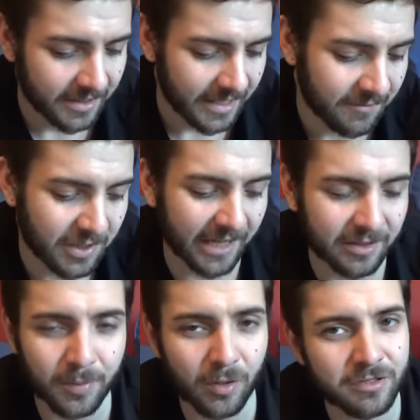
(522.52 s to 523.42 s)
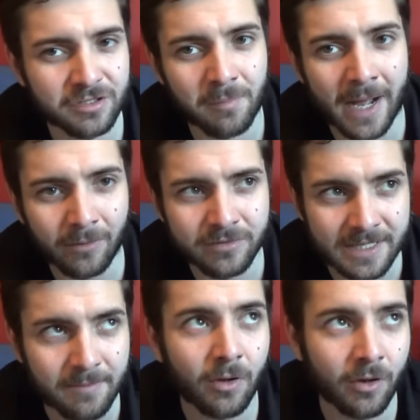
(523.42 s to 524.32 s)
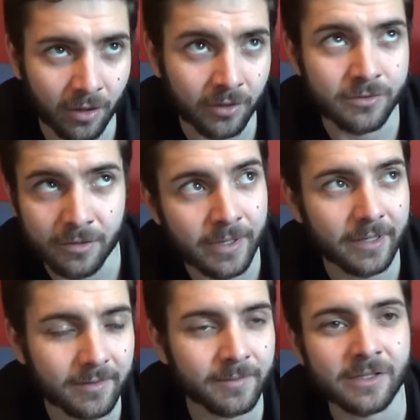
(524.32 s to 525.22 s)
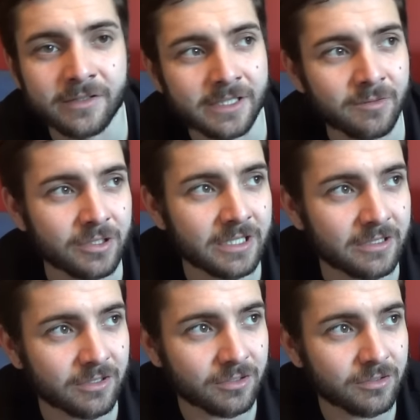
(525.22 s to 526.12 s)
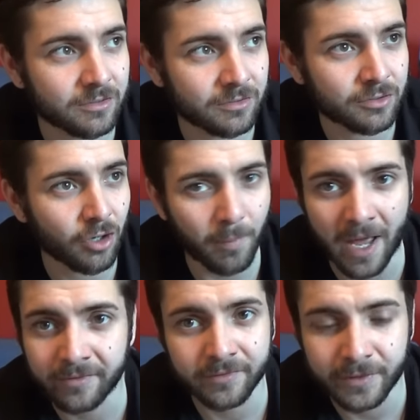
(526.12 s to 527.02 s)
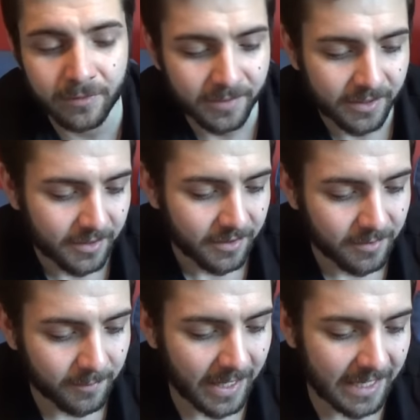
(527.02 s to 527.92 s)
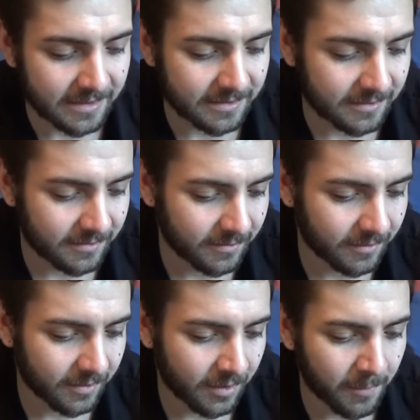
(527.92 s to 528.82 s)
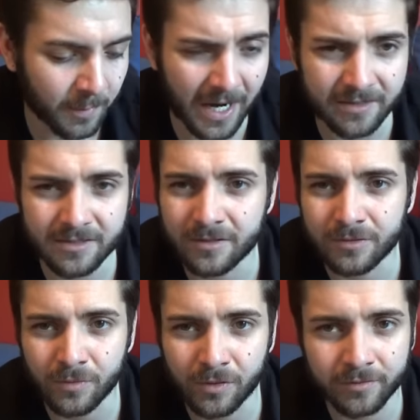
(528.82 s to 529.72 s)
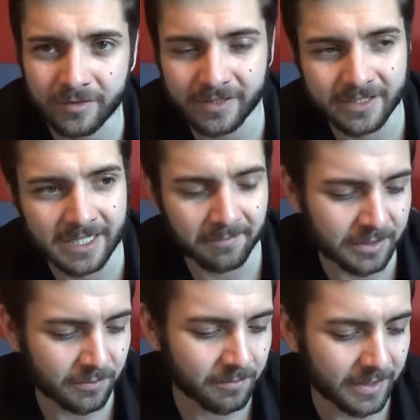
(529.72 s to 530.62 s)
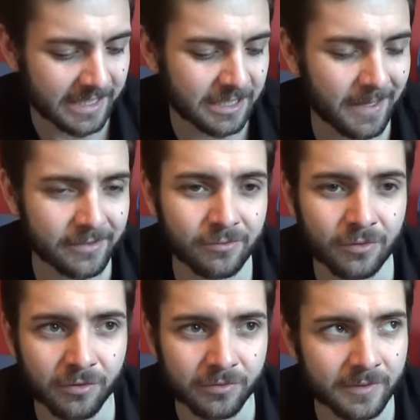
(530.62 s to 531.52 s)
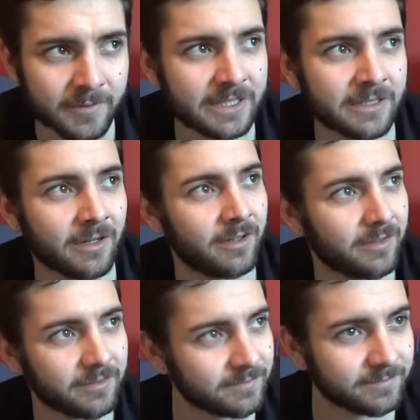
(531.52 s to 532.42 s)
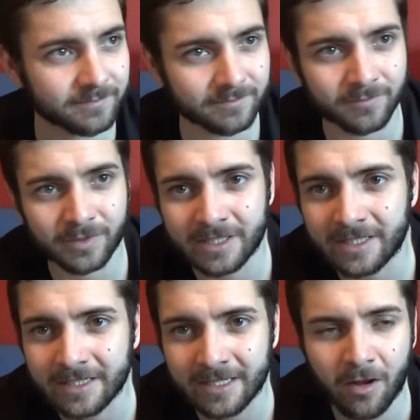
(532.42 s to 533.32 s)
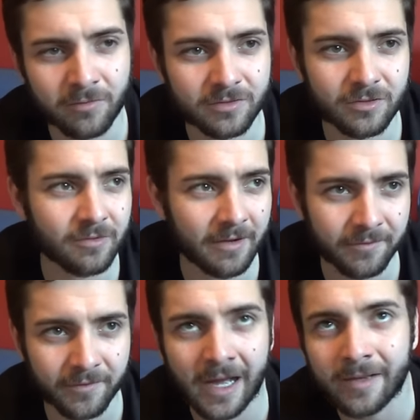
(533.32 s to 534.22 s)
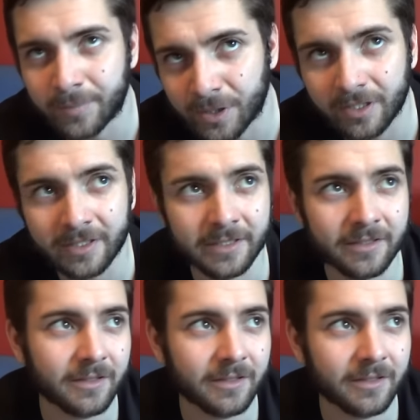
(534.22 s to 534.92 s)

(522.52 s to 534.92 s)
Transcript: If you had the points to mount him, God do it, because he just chop everything up. But his common waxes of the dwarves, I think it's Gimli's one, but his special rules, which he's got, where you can go to strength 5 burly,